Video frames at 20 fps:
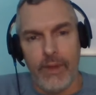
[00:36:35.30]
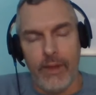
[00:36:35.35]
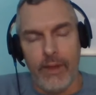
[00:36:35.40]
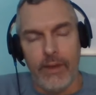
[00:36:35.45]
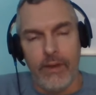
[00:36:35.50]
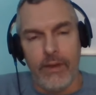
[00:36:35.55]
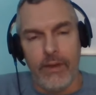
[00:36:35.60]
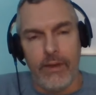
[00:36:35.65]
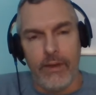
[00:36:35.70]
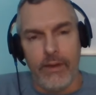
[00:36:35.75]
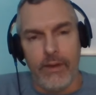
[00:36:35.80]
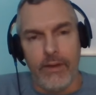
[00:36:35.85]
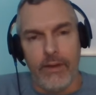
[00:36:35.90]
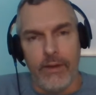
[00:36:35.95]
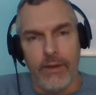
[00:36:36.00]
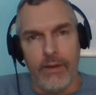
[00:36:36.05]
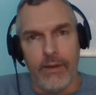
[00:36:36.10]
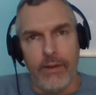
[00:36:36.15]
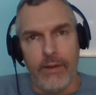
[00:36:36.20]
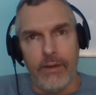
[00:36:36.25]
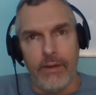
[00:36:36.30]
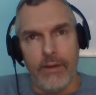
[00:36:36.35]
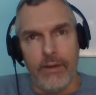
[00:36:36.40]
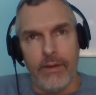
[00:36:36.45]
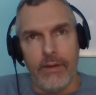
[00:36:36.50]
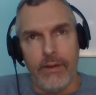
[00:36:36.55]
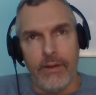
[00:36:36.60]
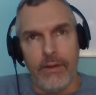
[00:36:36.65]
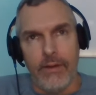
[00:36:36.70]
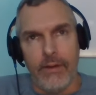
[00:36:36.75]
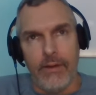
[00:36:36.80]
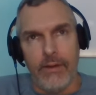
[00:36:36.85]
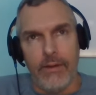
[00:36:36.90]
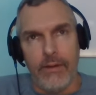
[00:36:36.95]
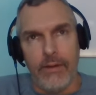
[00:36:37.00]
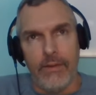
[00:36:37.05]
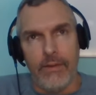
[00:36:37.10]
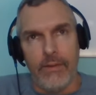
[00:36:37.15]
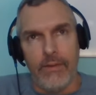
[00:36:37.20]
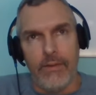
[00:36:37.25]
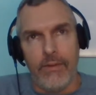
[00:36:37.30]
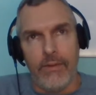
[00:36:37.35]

No one is speaking in this clip.